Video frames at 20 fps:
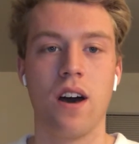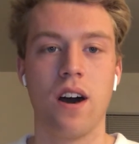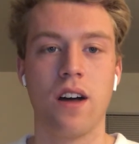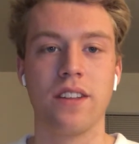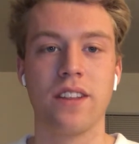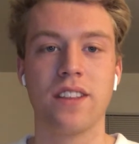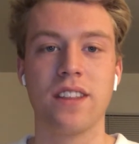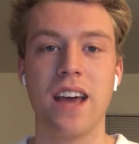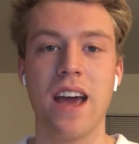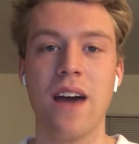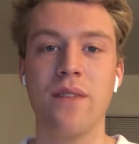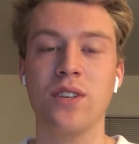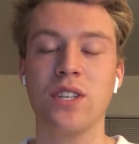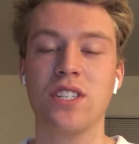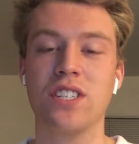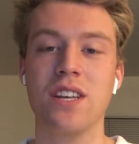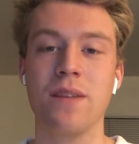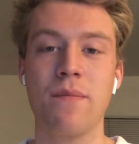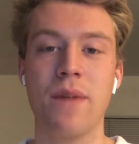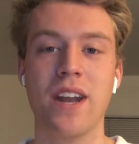uh, that they haven't
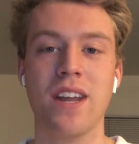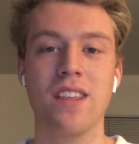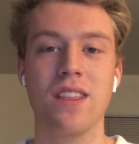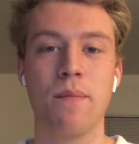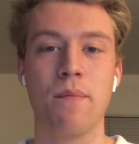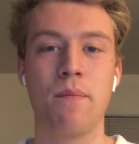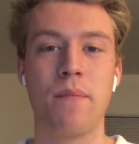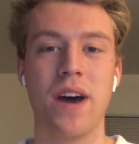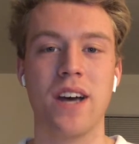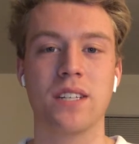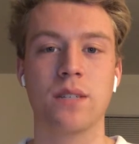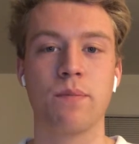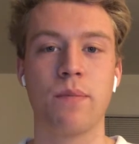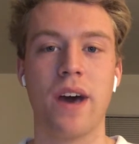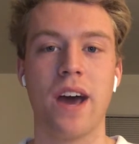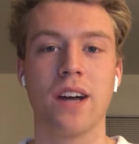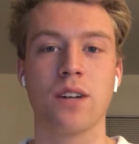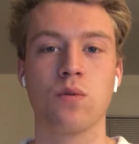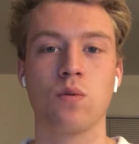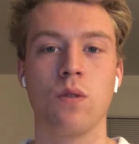seen many of the best
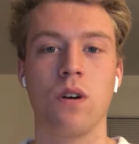Pac